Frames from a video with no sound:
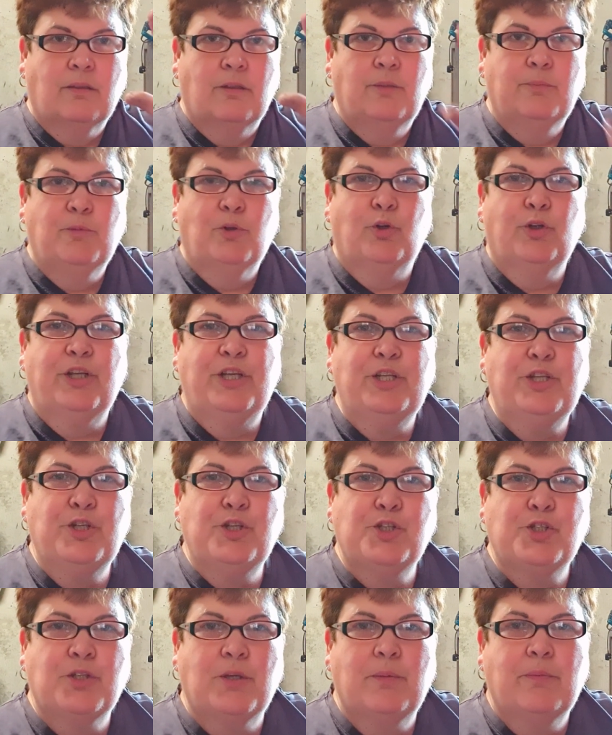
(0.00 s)
morning
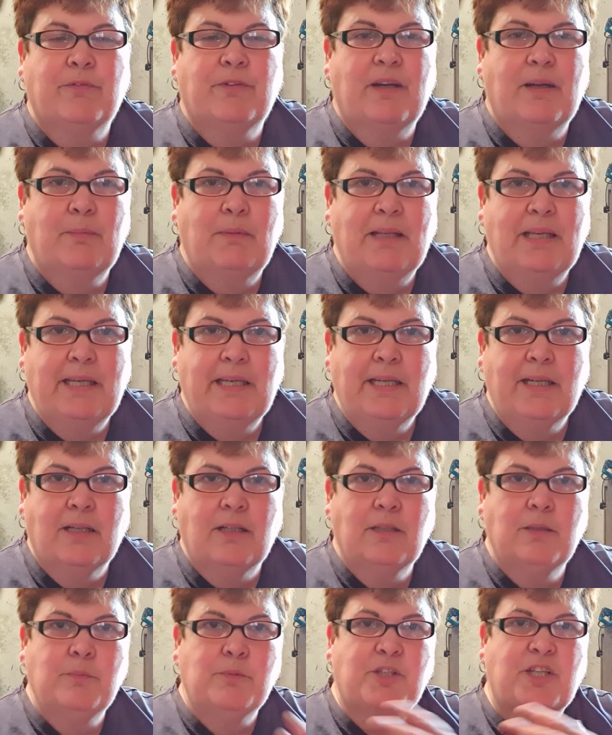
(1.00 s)
YouTube family,
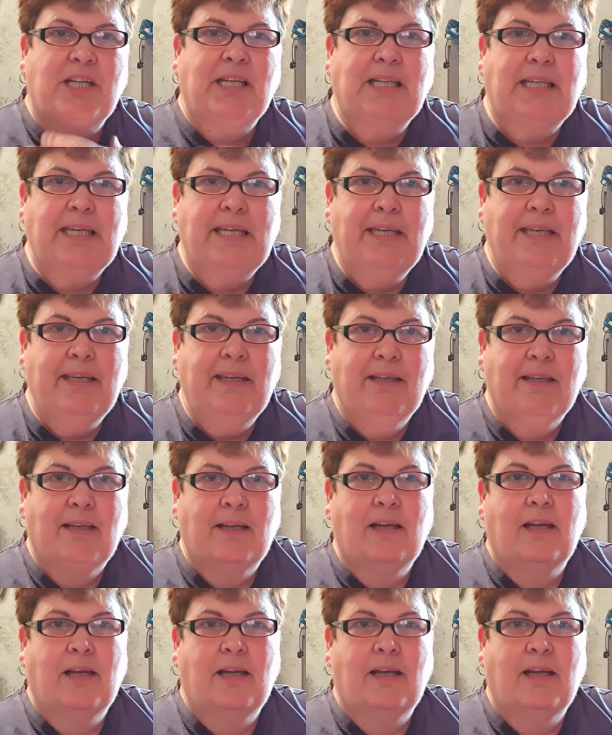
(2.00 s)
I'm Jackie